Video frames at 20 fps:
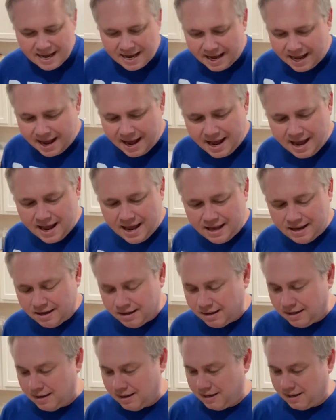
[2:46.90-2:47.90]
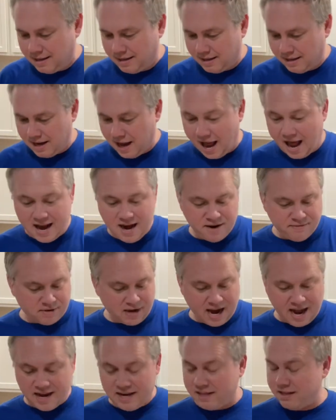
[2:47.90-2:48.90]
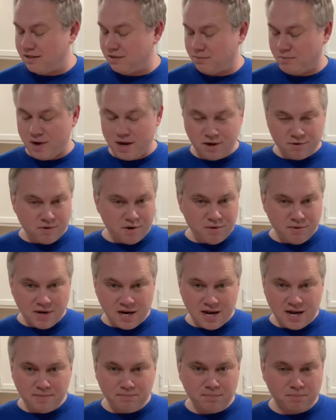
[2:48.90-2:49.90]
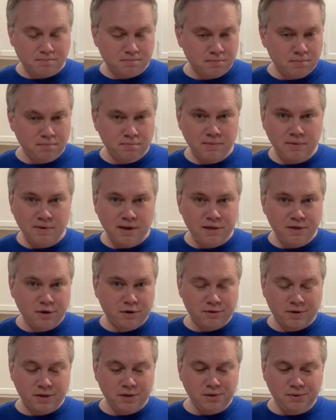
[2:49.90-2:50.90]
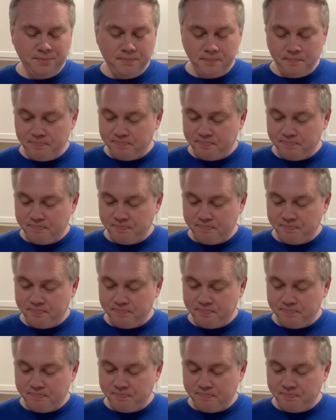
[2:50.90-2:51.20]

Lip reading: And I never had it this way growing up in the grill,